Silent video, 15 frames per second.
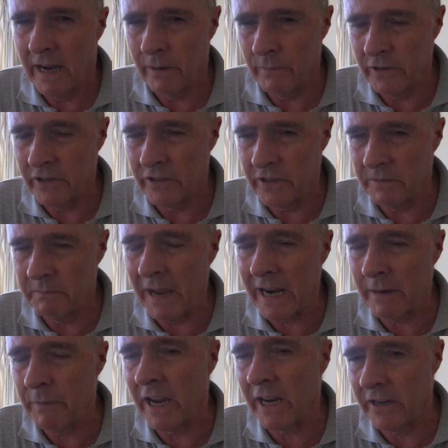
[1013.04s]
which is the
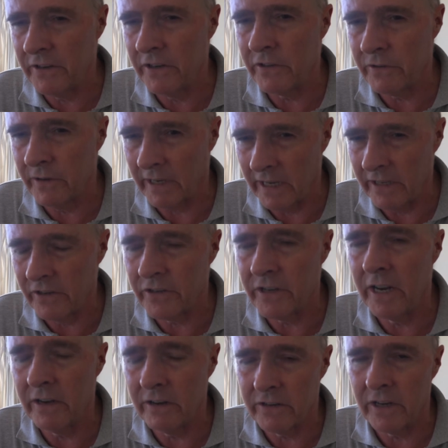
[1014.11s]
backpacker district, and the
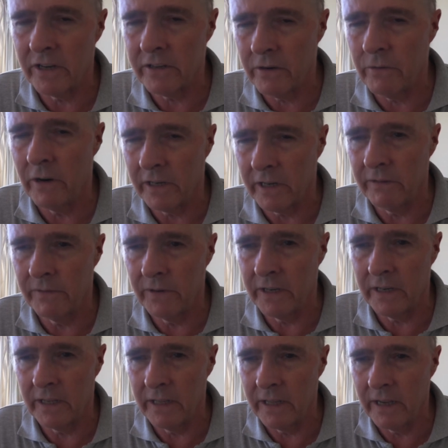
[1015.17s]
centre. So it's quite
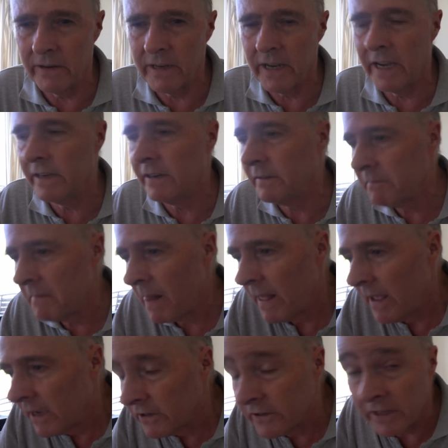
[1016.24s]
conveniently located.
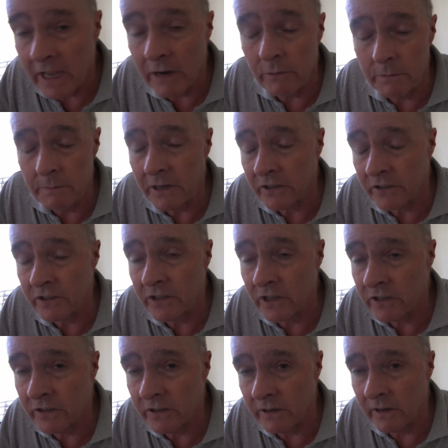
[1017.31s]
So that would be a
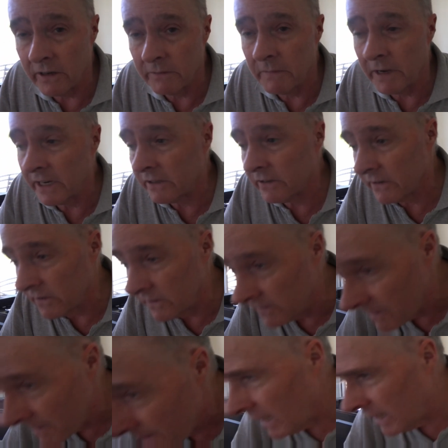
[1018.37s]
suggestion I'd make too.
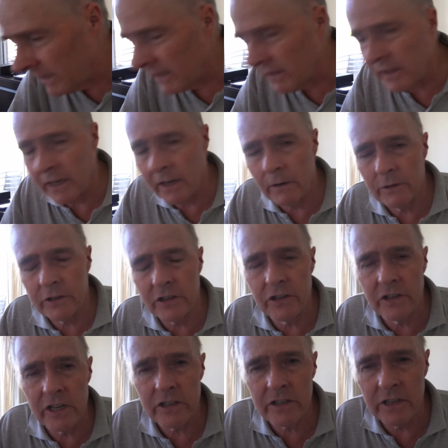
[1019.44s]
Another thing I would
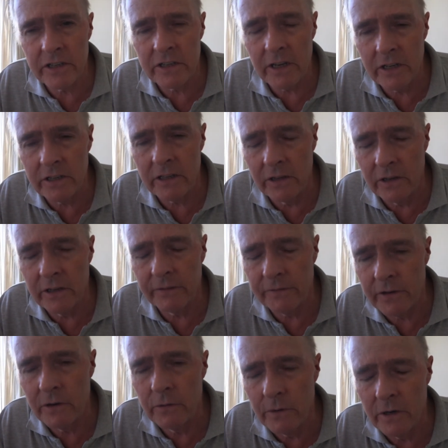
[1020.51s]
suggest is learn a
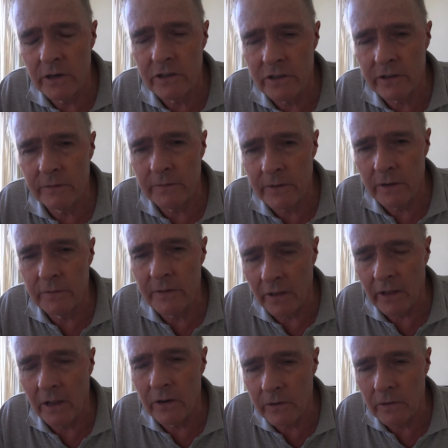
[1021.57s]
few words of the
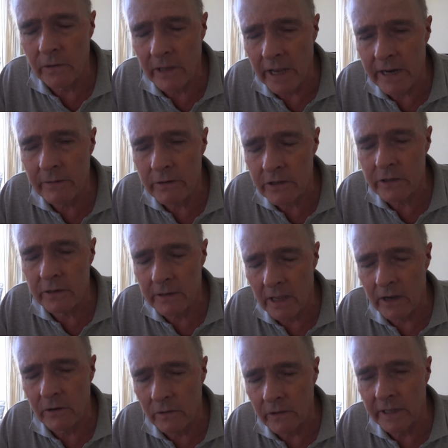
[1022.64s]
local language. The local